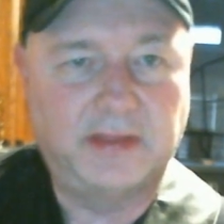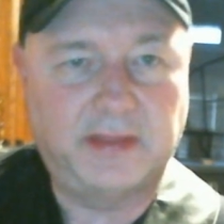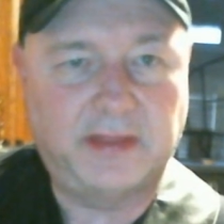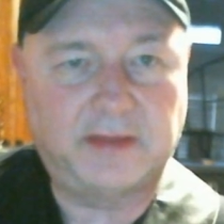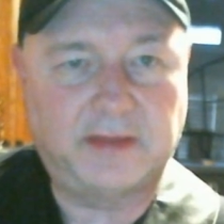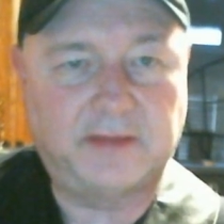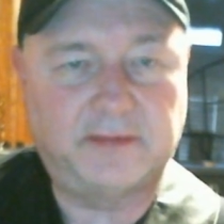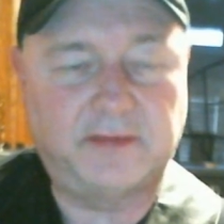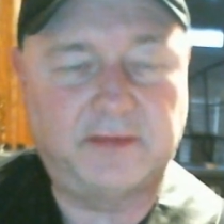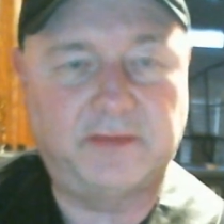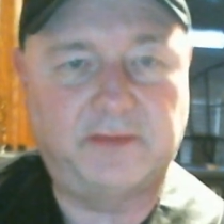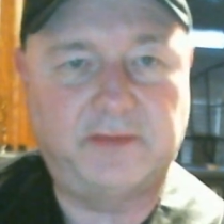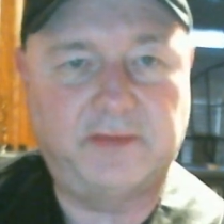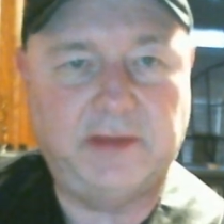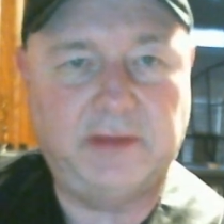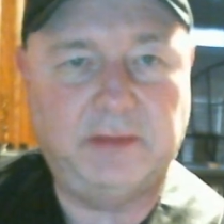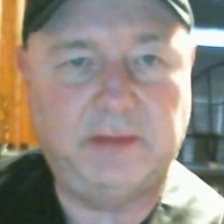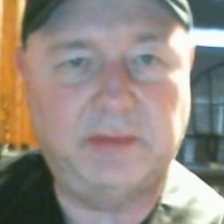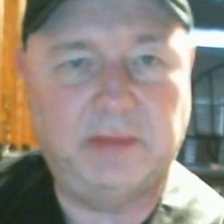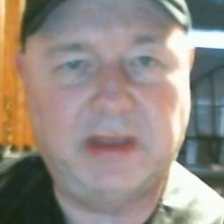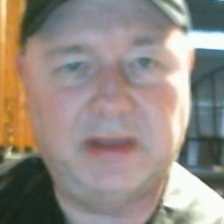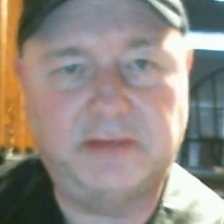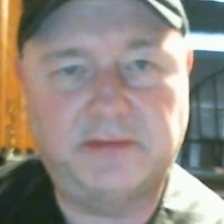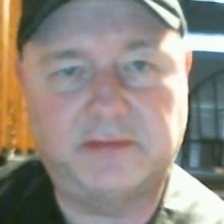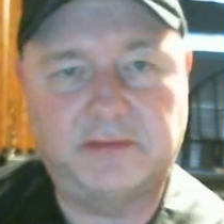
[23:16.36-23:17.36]
That's a C
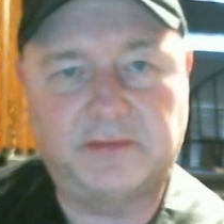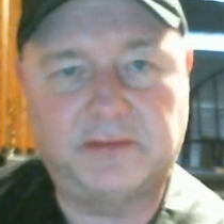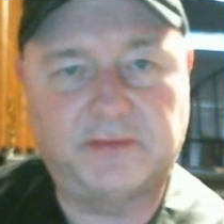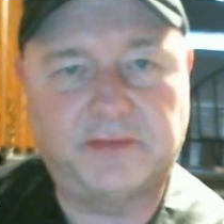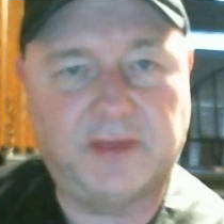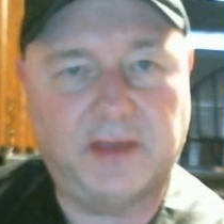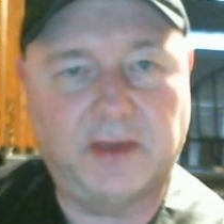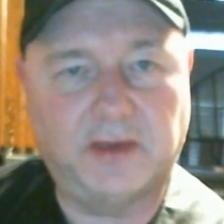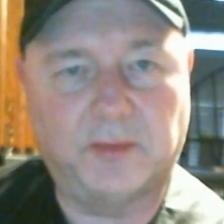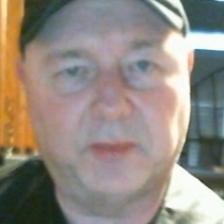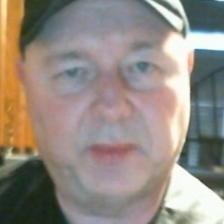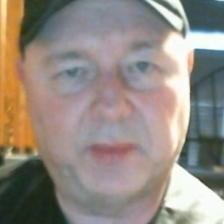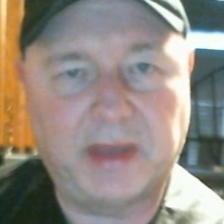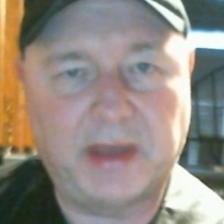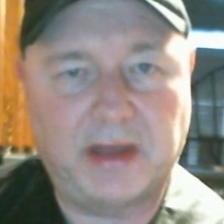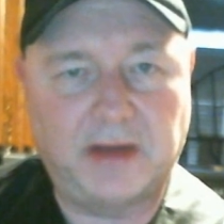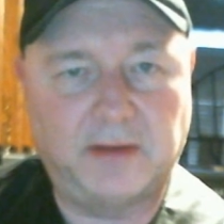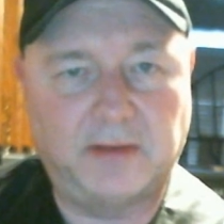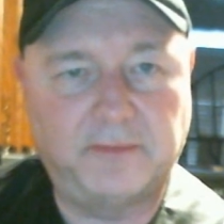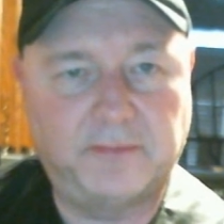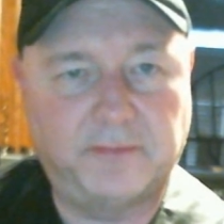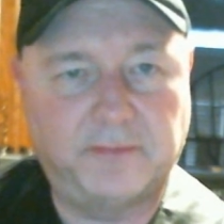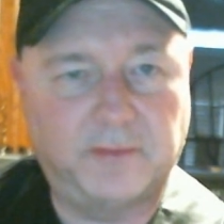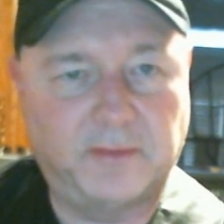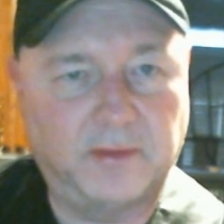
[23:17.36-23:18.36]
major scale,
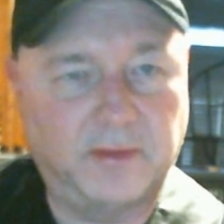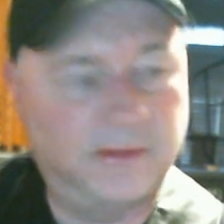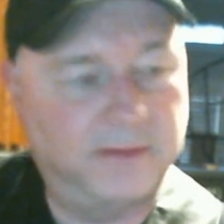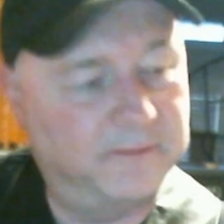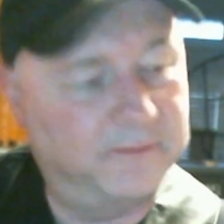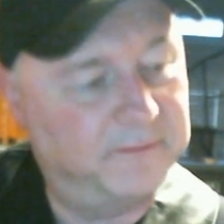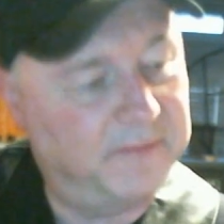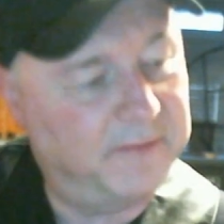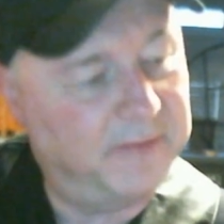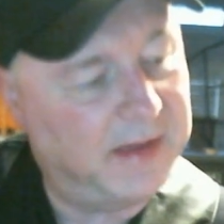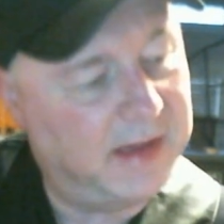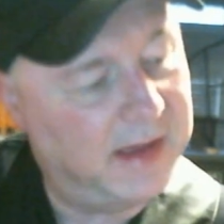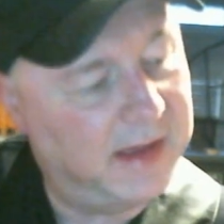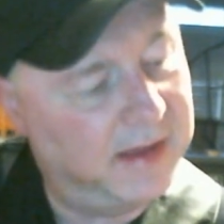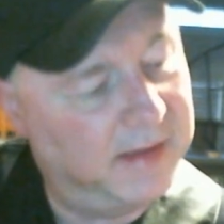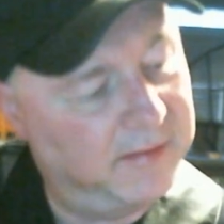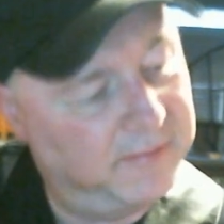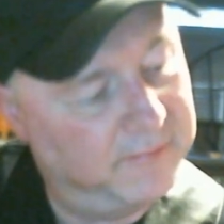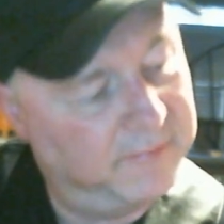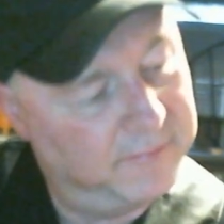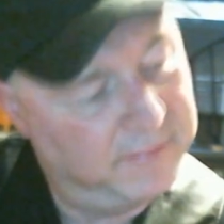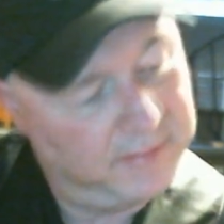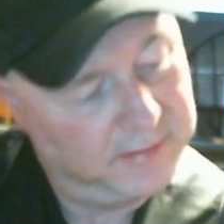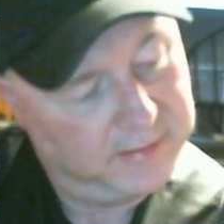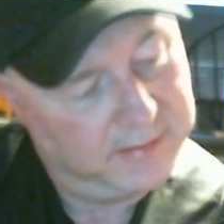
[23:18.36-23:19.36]
pattern 4 of
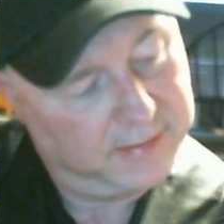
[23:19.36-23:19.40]
5.